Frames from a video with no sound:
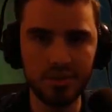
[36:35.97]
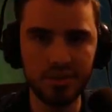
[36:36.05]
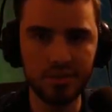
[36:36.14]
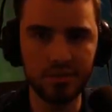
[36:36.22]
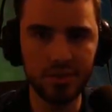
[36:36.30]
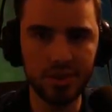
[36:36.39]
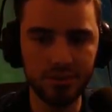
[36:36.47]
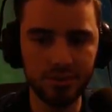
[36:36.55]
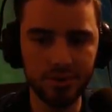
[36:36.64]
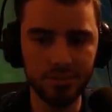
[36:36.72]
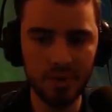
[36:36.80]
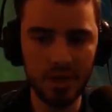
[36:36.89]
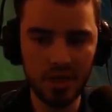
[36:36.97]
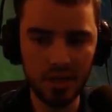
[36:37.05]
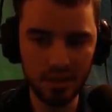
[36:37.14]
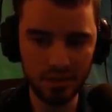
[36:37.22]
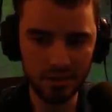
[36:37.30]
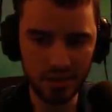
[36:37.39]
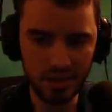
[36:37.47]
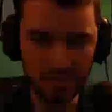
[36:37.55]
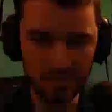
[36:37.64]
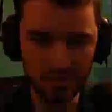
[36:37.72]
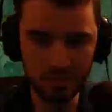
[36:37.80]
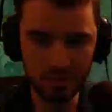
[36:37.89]
So if we group, they're gonna have a
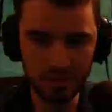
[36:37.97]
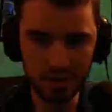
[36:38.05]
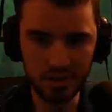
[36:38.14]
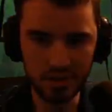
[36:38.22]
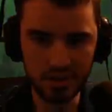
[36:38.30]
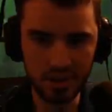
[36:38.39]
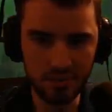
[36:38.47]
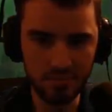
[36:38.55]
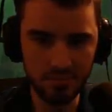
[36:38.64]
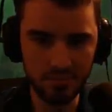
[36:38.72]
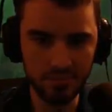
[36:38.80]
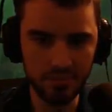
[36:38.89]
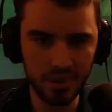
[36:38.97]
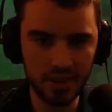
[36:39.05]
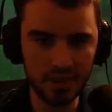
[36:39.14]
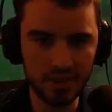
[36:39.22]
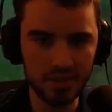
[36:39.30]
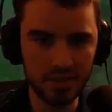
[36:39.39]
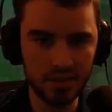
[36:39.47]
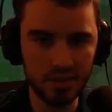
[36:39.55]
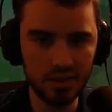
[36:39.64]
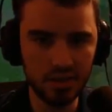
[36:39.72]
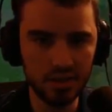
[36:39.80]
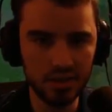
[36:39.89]
really hard time fighting us
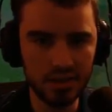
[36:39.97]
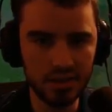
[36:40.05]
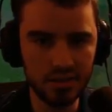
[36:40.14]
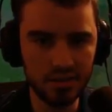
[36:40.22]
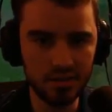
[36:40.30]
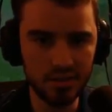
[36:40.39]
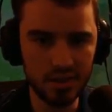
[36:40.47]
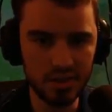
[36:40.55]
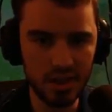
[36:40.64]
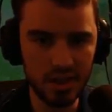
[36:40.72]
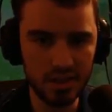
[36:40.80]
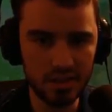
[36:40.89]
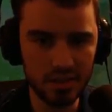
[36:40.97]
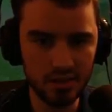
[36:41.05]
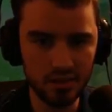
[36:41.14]
unless this dude just dies.